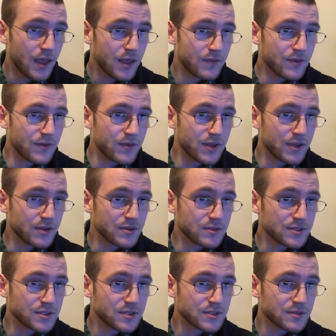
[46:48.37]

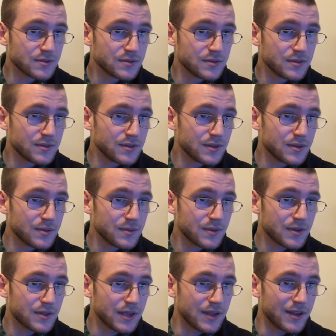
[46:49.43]
Videos.
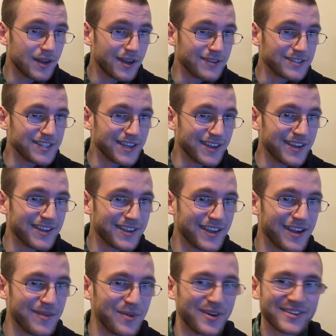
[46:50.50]
Hooked on knives.
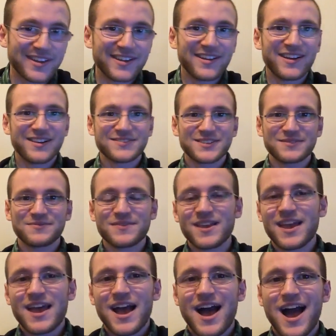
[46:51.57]
Yeah, I'm hooked on knives.
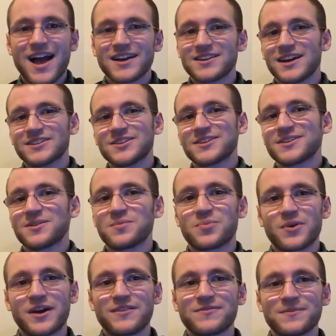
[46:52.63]
I took a little
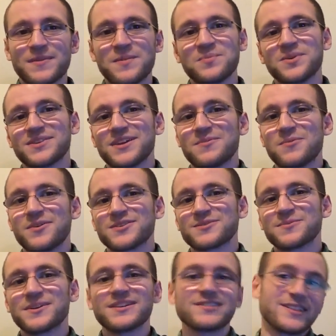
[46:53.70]
break from them, but then once
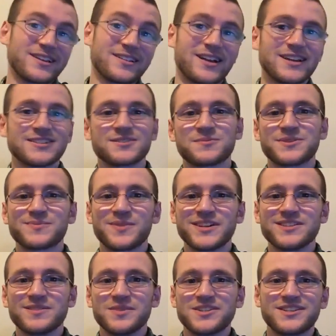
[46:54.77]
we legalized
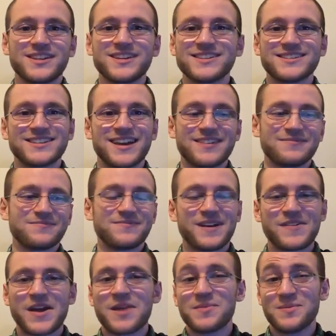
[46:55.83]
switchblades in Michigan, I've
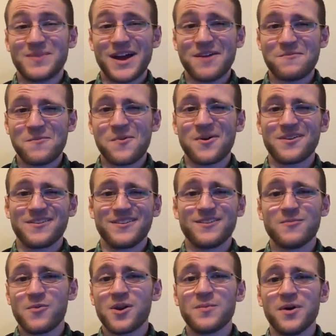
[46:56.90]
kind of been buying one
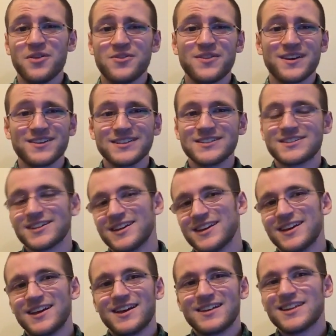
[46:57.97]
a month at least.
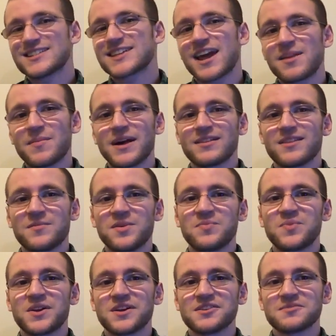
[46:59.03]
That's kind of my limit
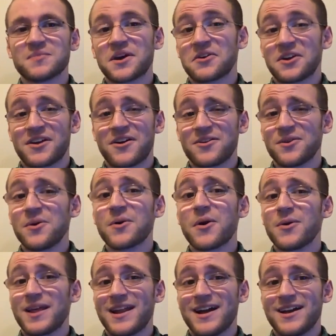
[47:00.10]
because my credit card don't
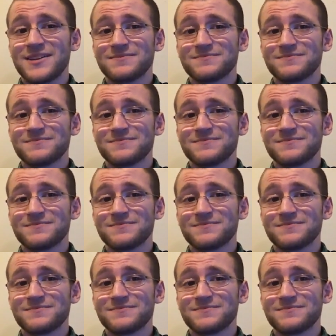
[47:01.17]
go that high.